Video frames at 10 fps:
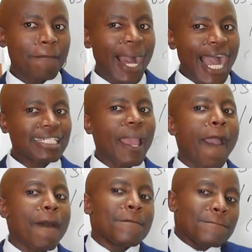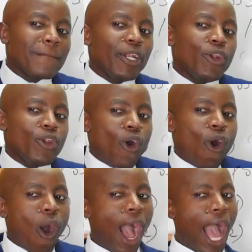But
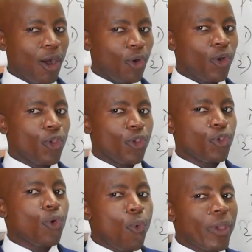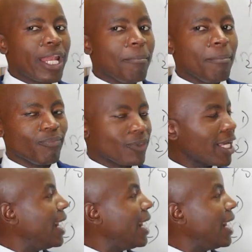know how you will